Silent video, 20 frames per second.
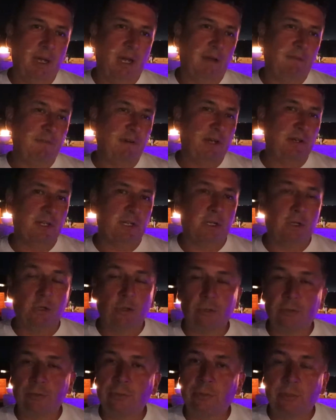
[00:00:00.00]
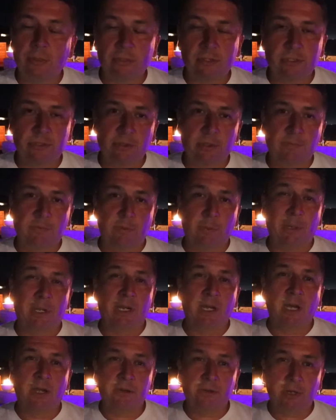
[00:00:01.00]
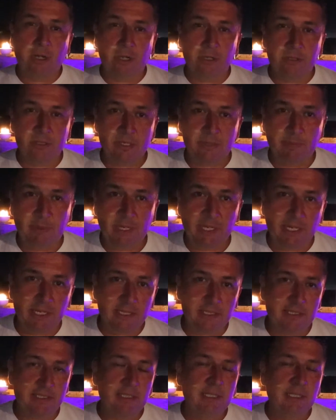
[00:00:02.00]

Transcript: I found at a local nursery for about $100 a piece.